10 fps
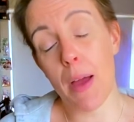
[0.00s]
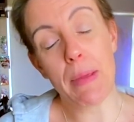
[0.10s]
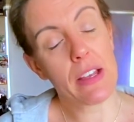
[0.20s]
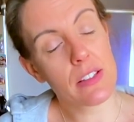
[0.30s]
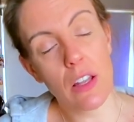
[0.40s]

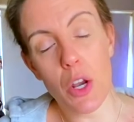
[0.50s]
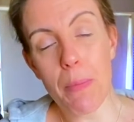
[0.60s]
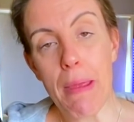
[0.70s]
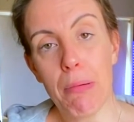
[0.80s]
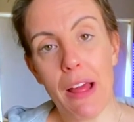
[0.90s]
because a lot of
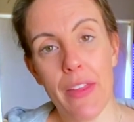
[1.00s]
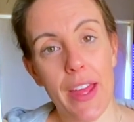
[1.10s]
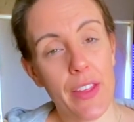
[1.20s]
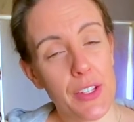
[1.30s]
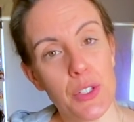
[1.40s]
people out there,
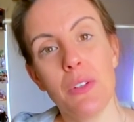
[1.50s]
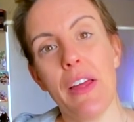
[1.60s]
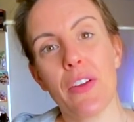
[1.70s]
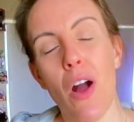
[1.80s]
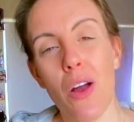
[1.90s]
they do like
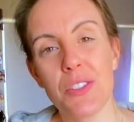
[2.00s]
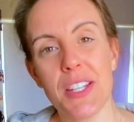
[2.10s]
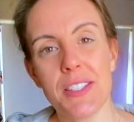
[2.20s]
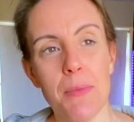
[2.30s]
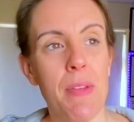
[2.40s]
the card
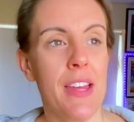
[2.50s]
system.